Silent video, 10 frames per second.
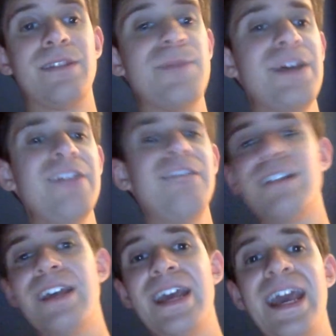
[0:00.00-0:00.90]
The Miz
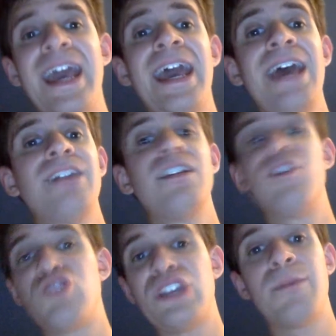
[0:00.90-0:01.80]
and
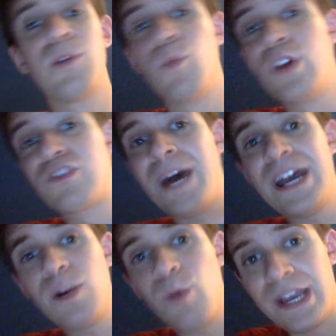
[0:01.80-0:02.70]
Ciampa, which,
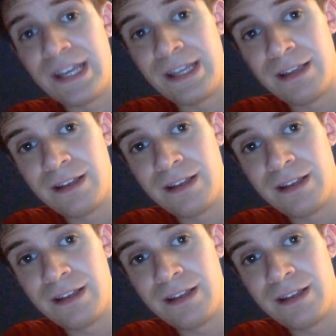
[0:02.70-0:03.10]
by the way,